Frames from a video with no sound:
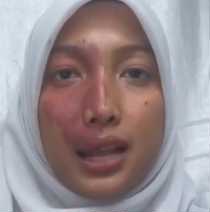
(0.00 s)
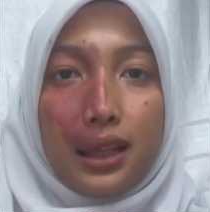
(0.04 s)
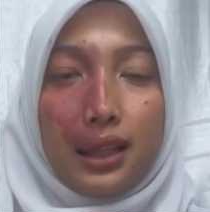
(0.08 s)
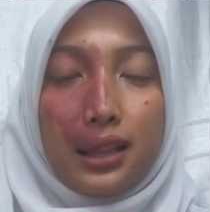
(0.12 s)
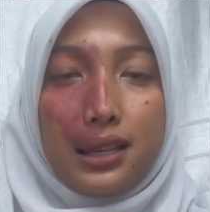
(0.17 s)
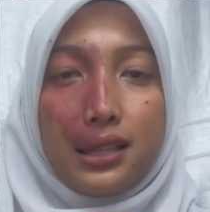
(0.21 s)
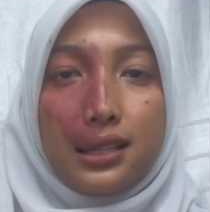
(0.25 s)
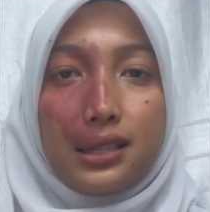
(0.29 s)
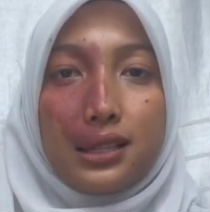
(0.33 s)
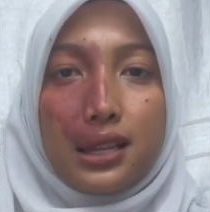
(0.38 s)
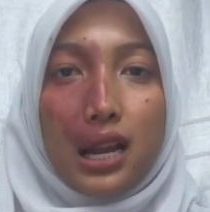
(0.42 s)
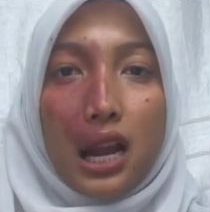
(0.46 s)

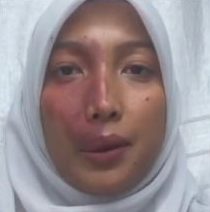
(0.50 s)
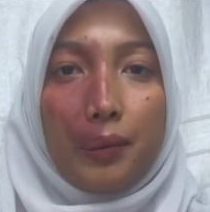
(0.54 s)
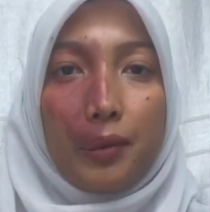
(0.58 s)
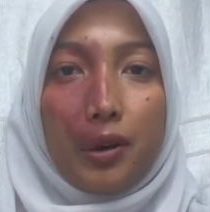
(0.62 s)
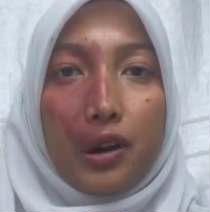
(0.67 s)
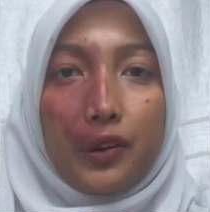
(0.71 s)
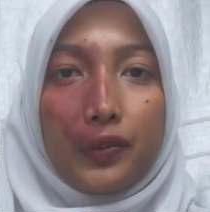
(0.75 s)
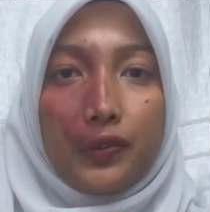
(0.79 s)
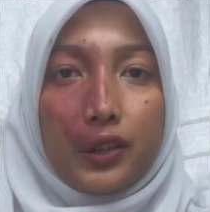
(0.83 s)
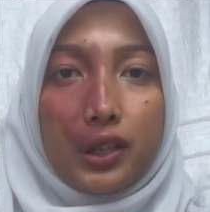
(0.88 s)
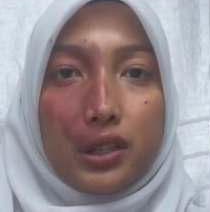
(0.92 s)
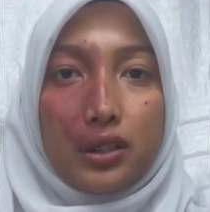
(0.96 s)
This type
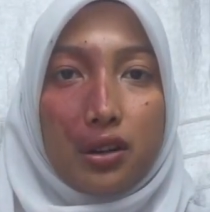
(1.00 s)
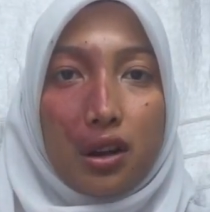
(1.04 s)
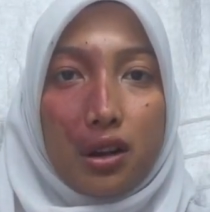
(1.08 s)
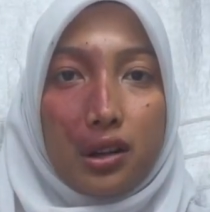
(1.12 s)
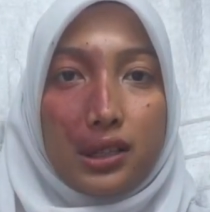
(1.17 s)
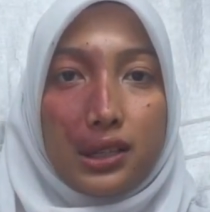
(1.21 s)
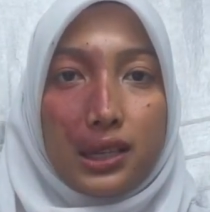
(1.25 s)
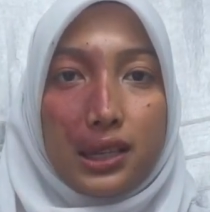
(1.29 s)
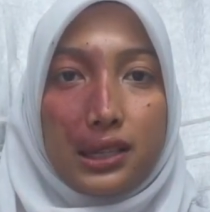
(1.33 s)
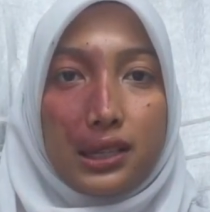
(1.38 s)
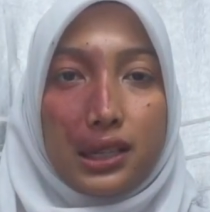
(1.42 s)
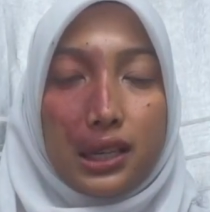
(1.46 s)
of
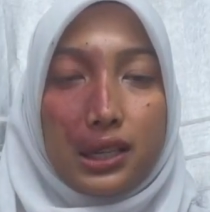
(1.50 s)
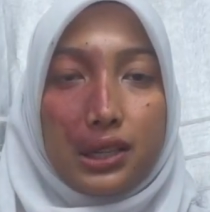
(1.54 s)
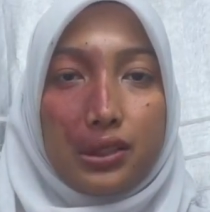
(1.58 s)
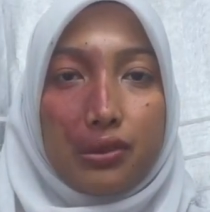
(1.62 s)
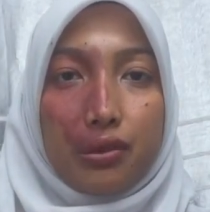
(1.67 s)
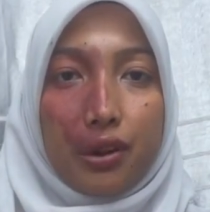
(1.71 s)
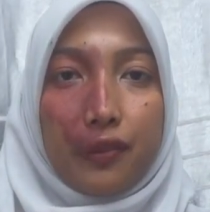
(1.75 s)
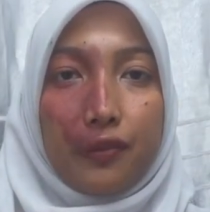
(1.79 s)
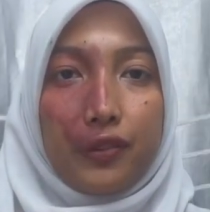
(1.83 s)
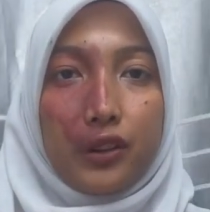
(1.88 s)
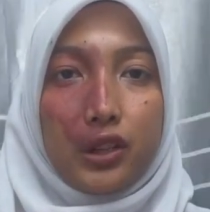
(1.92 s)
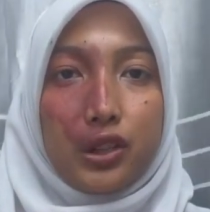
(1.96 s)
kurtosis is
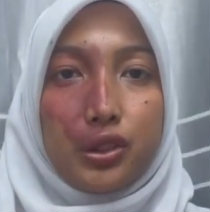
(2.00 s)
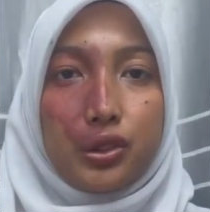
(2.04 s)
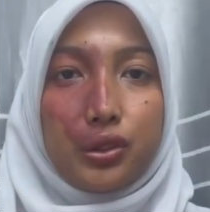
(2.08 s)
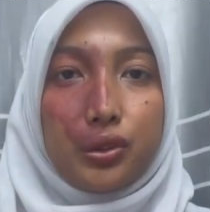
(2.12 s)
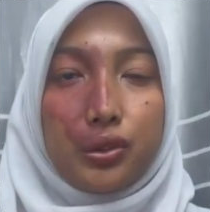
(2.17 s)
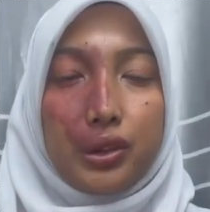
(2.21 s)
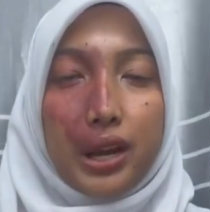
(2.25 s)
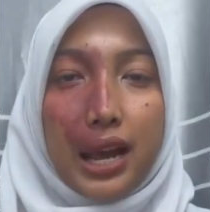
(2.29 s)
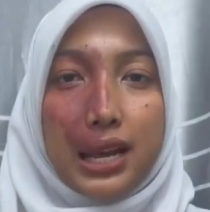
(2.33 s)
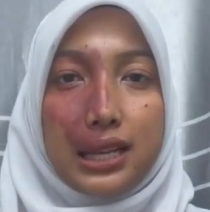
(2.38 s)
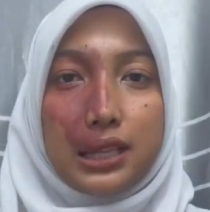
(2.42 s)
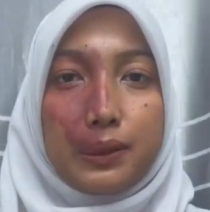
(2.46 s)
referred
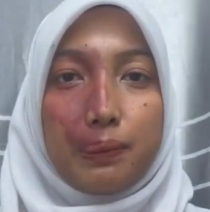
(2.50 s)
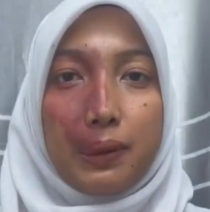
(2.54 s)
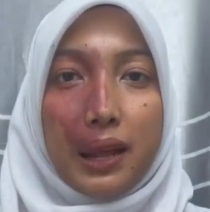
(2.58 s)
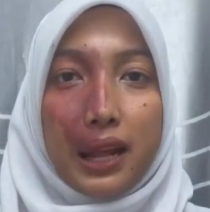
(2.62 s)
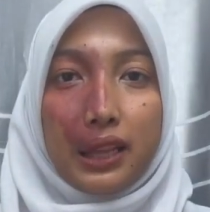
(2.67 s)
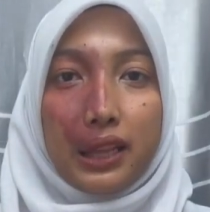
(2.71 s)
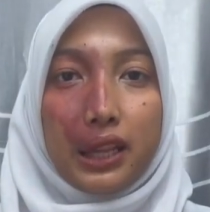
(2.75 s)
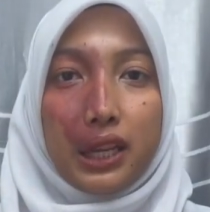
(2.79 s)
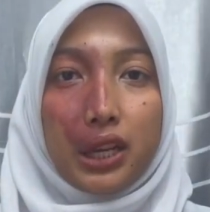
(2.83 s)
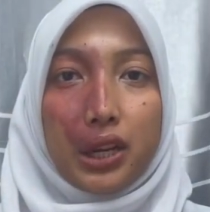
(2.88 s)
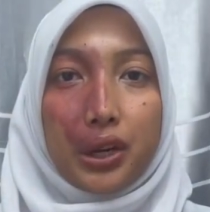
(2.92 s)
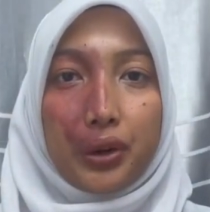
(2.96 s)
to as
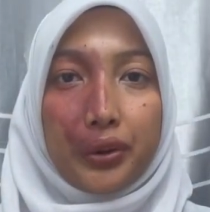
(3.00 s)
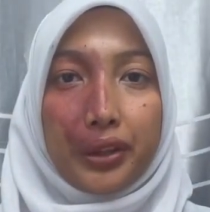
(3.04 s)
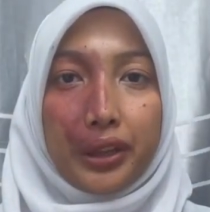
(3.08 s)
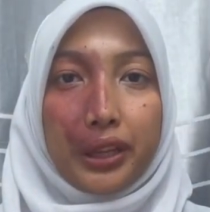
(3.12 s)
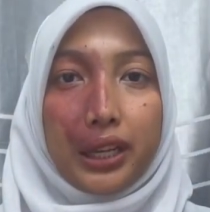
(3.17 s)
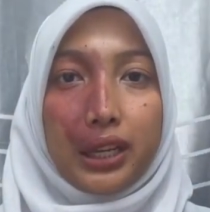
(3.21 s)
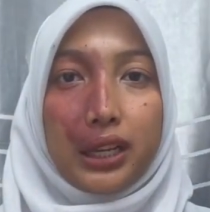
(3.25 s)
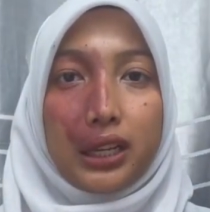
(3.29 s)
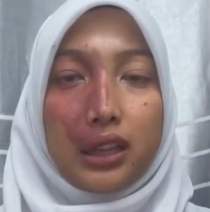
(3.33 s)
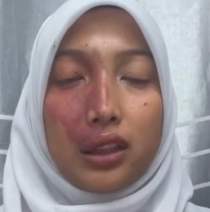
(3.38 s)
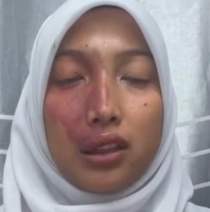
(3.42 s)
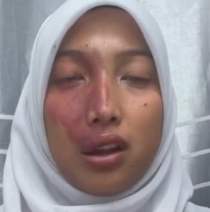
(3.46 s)

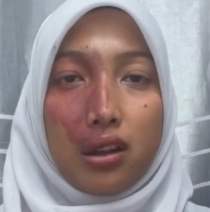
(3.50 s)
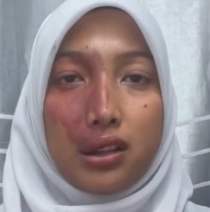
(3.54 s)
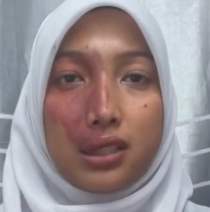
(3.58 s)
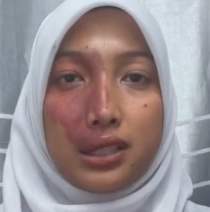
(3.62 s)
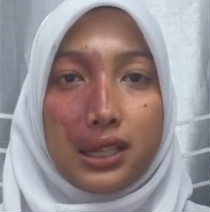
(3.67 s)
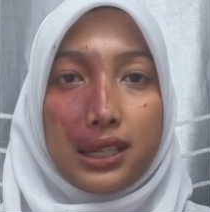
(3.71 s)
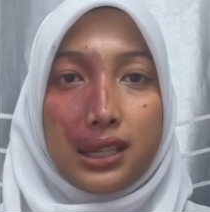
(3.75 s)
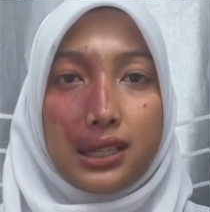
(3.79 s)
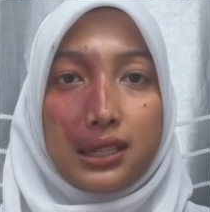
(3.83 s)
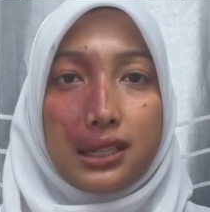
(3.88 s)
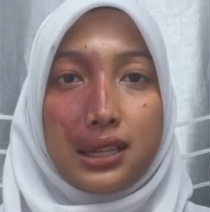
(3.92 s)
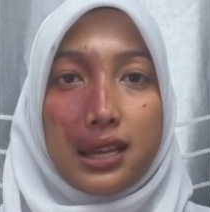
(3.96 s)
platykurtic
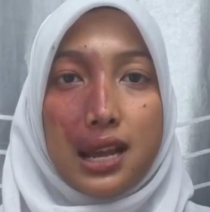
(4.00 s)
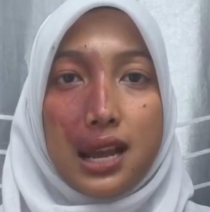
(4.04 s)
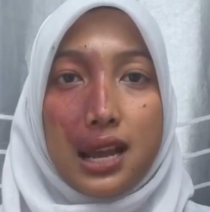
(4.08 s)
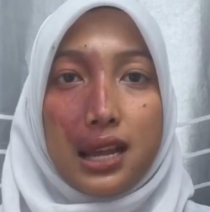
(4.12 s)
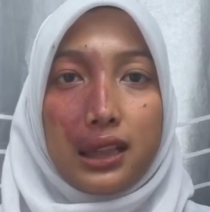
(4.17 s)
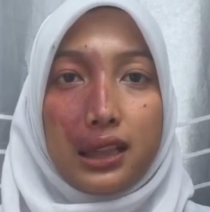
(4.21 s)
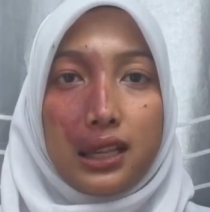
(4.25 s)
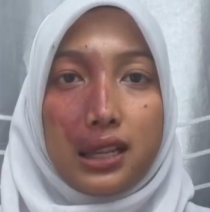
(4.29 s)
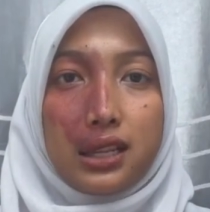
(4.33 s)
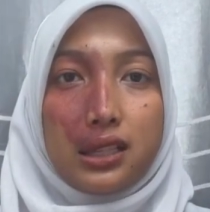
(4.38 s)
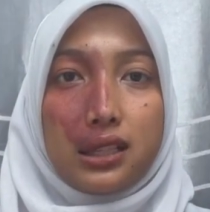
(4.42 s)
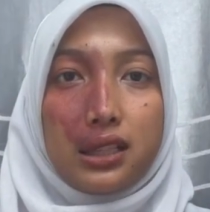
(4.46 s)
kurtosis.
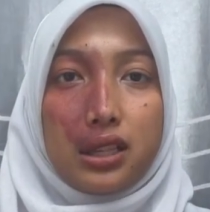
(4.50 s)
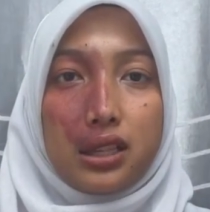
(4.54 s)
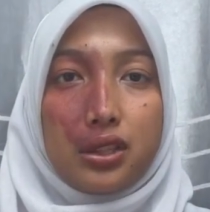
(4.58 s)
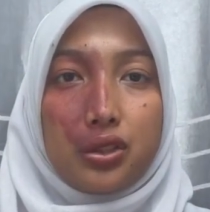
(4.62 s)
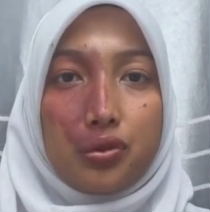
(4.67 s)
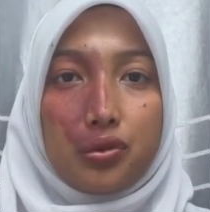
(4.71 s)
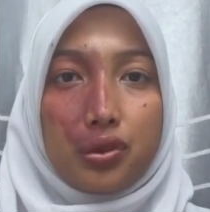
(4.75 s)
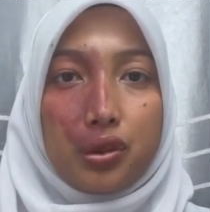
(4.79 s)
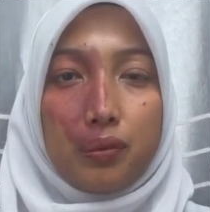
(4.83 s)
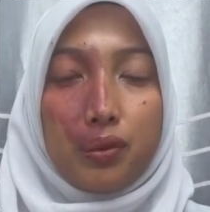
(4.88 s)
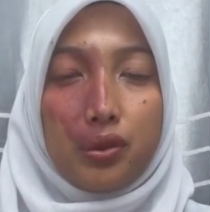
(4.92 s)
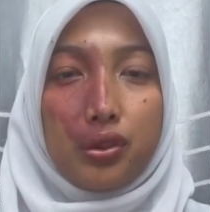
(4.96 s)
This
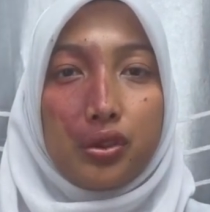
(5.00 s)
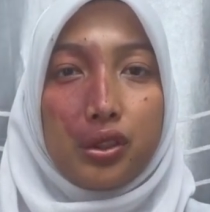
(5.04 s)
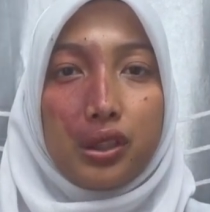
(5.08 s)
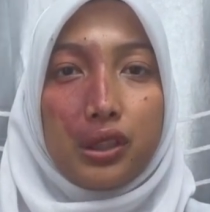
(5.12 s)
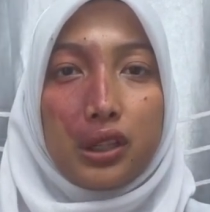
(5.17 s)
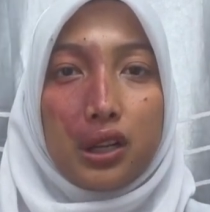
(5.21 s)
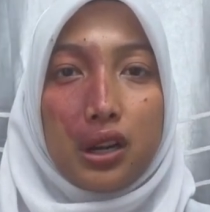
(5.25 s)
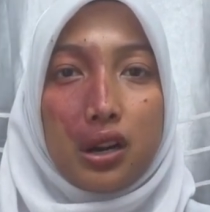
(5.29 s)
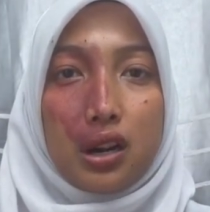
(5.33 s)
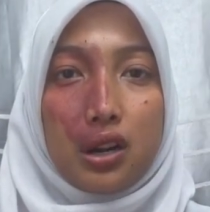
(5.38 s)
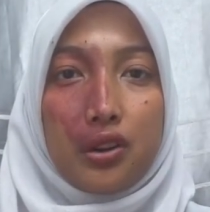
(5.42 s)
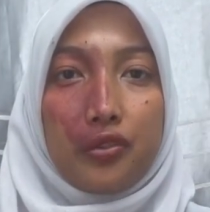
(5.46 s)
distribution
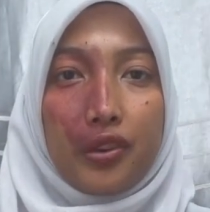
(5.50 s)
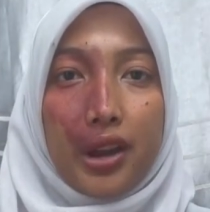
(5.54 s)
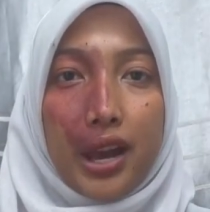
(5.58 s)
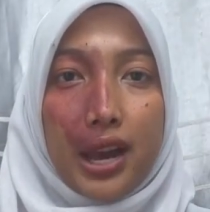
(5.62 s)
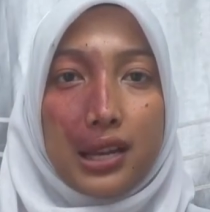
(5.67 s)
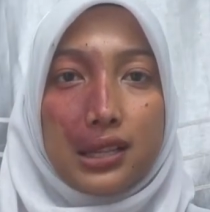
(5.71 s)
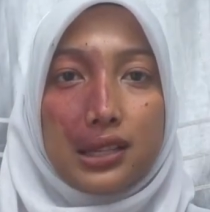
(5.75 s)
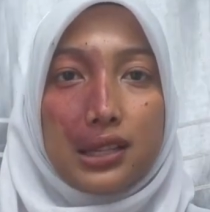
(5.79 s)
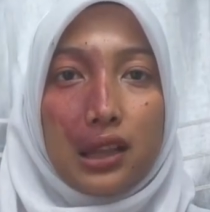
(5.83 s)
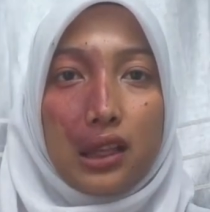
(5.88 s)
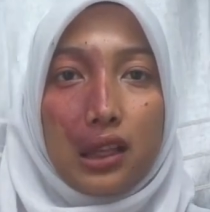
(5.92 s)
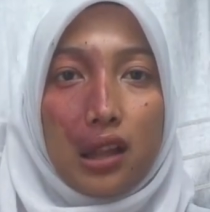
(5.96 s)
curve
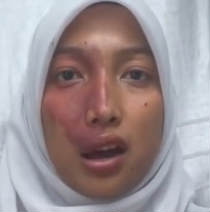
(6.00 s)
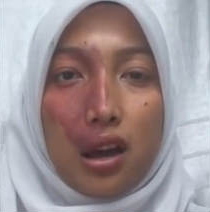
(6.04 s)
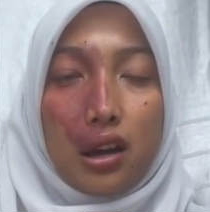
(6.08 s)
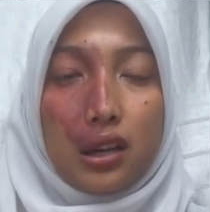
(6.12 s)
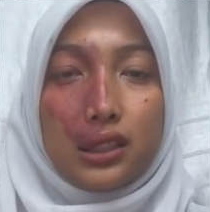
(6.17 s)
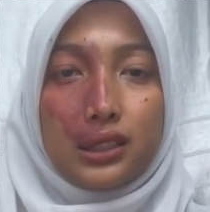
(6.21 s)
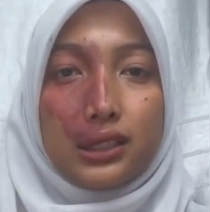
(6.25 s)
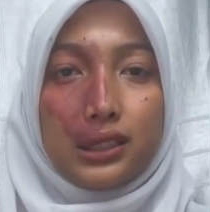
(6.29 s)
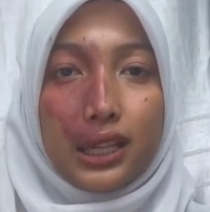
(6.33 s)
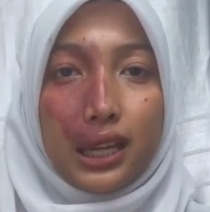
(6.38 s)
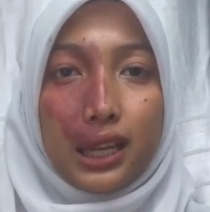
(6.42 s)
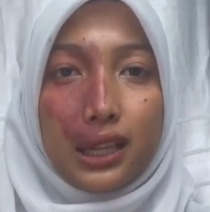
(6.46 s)
has long
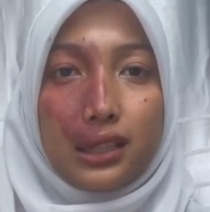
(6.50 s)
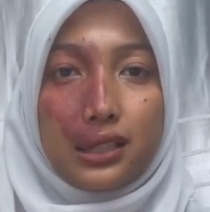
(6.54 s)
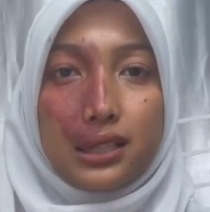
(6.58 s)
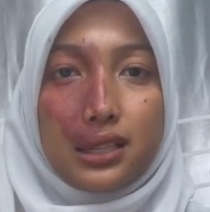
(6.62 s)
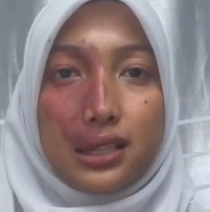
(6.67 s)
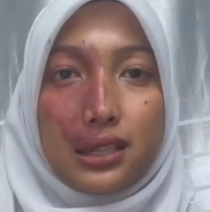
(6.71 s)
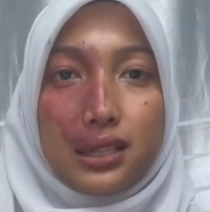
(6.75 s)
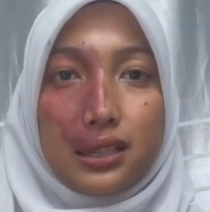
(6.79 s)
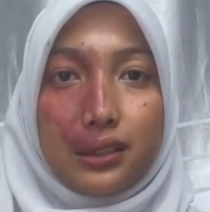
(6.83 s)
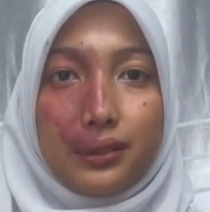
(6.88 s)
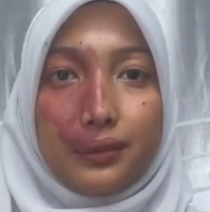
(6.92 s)
tails.